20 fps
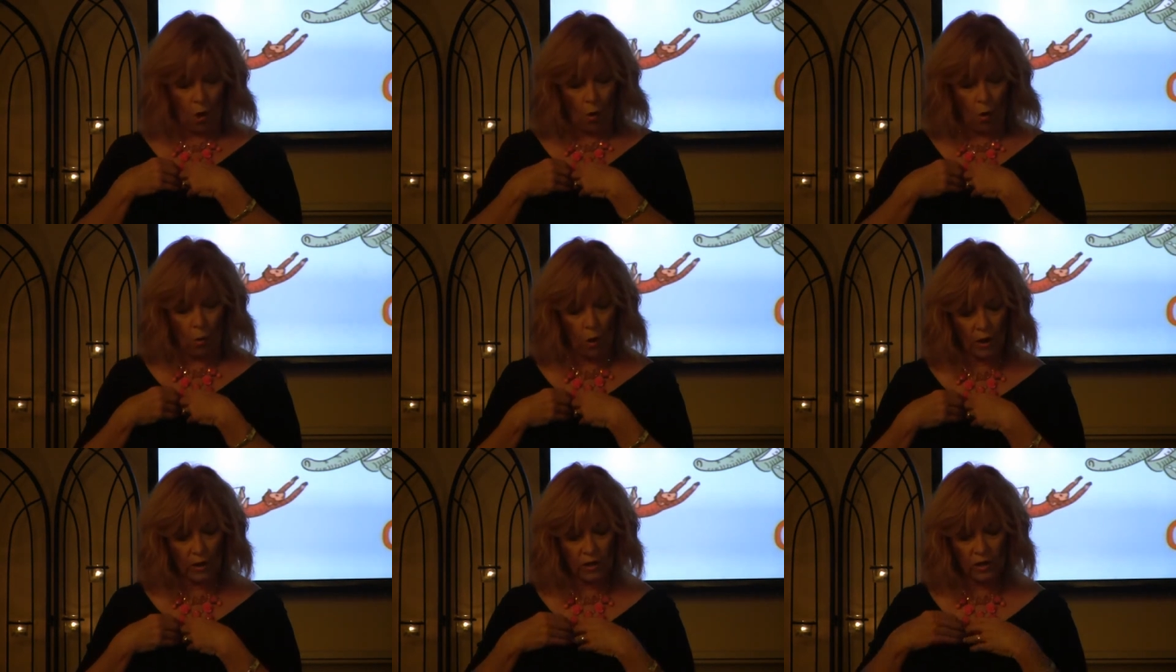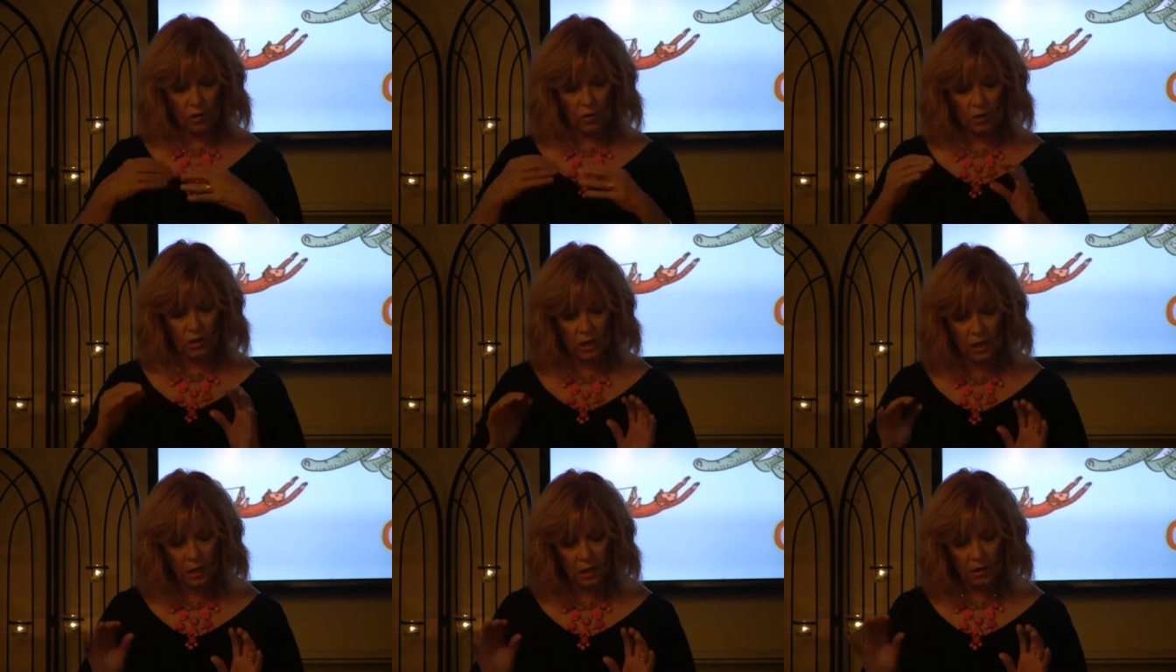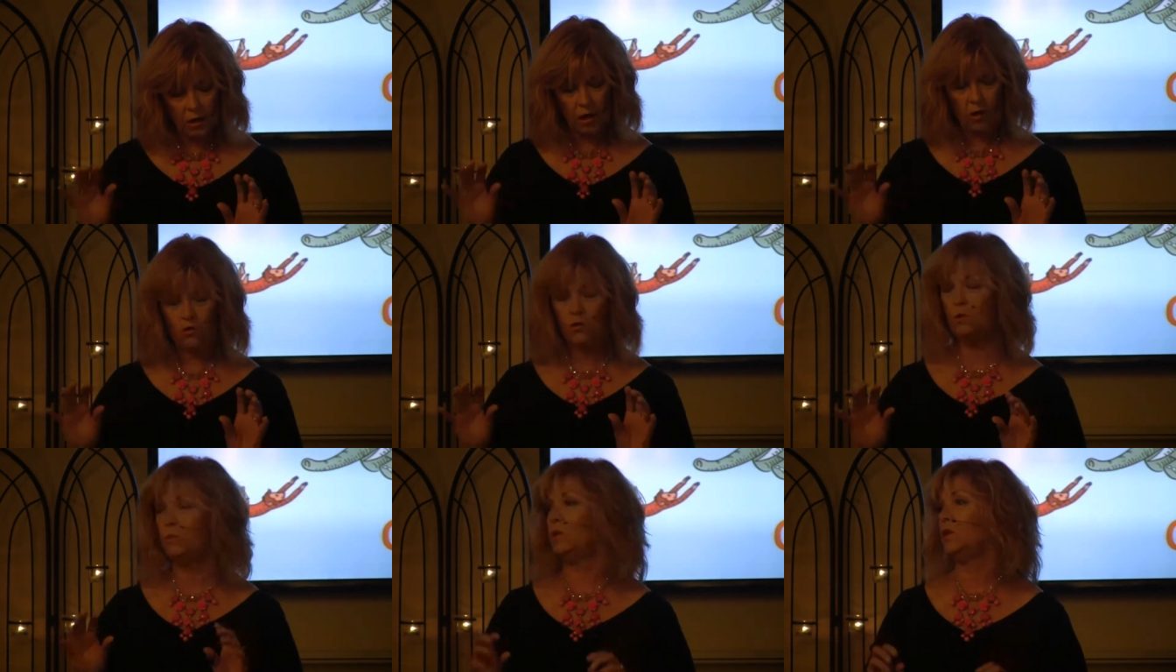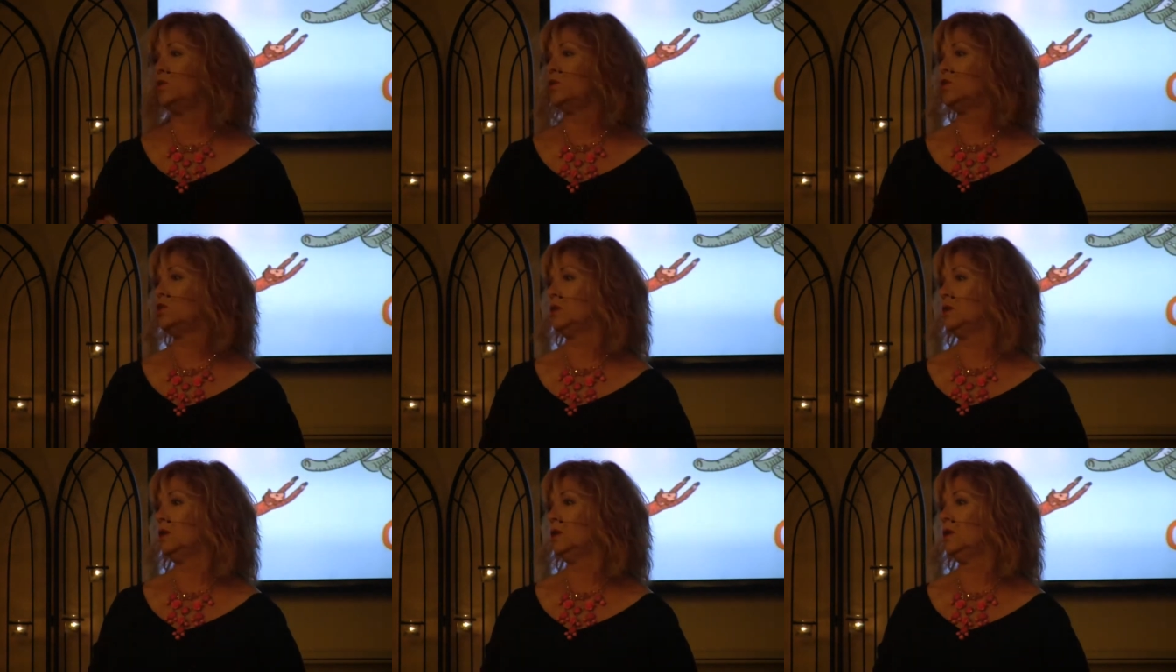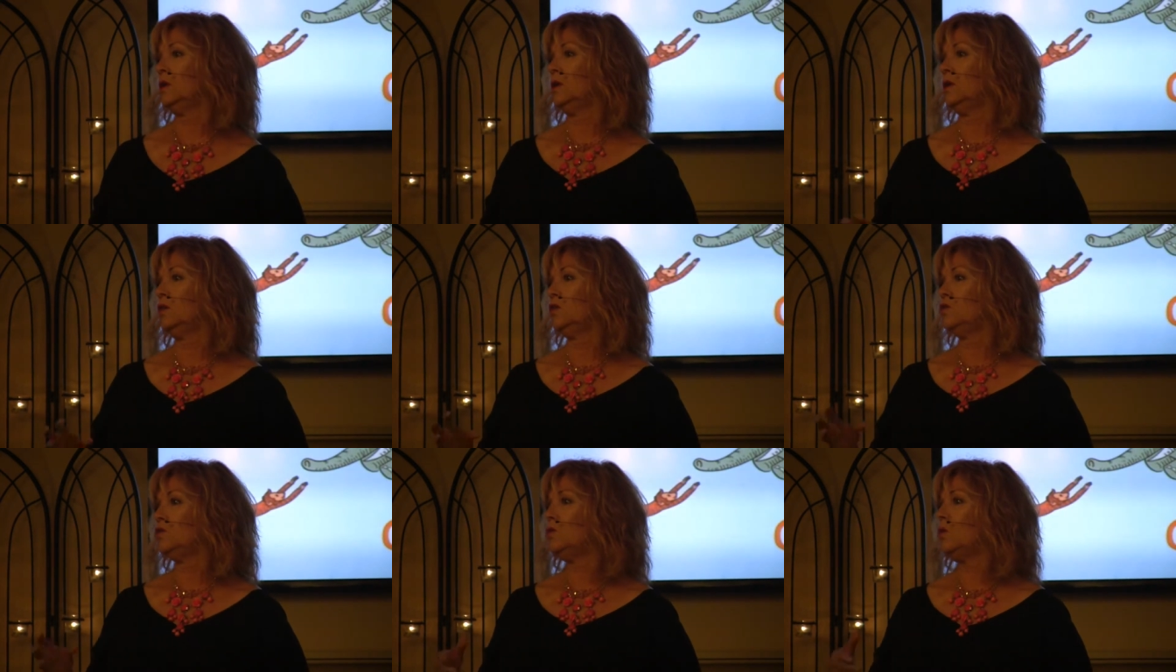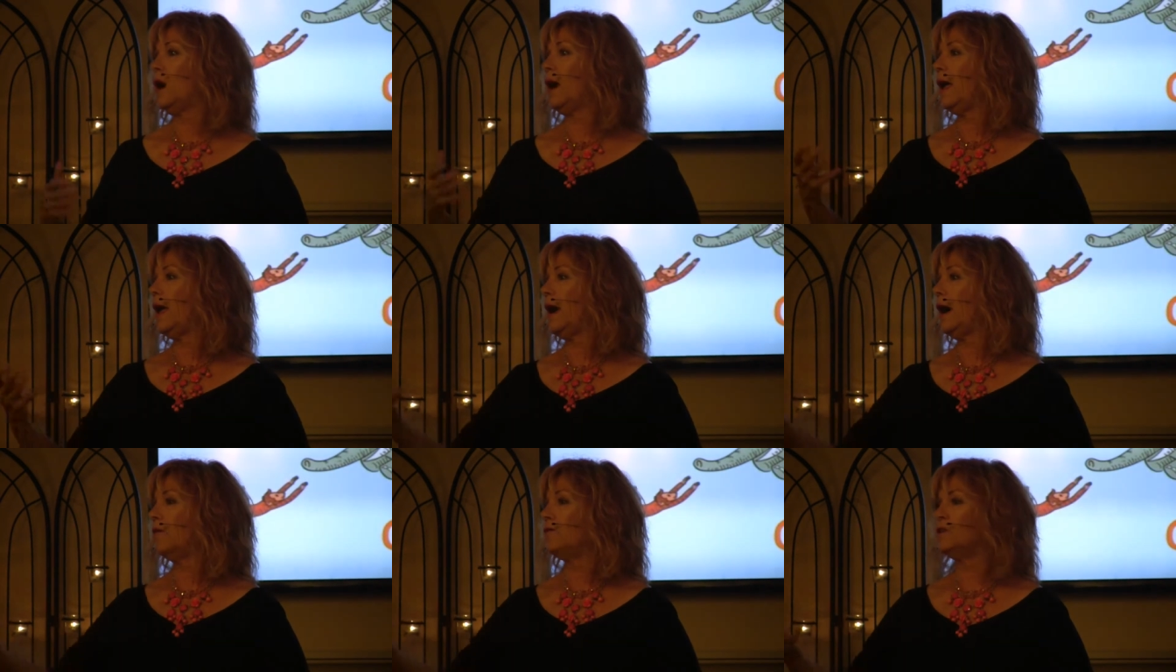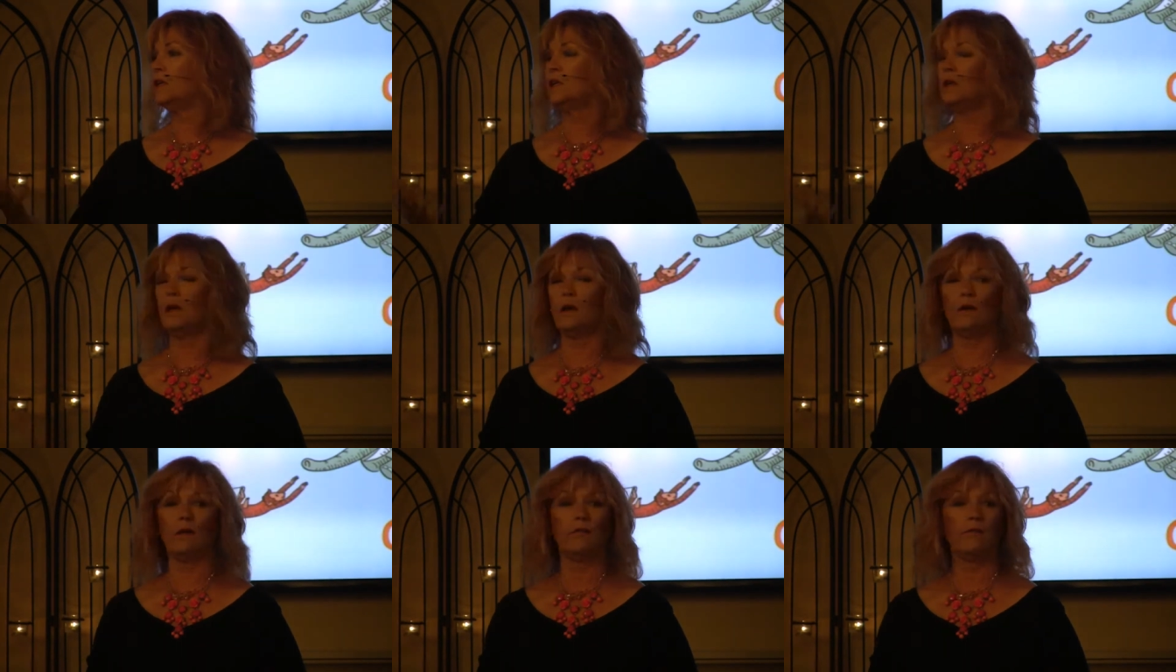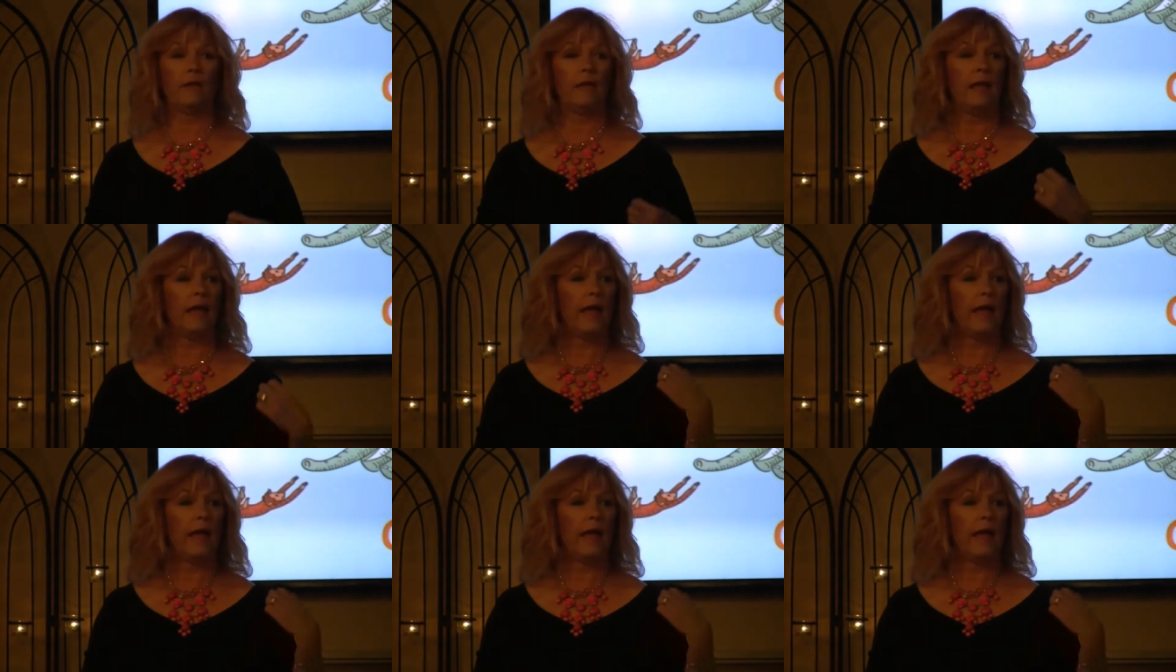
What unique contribution do I have to give?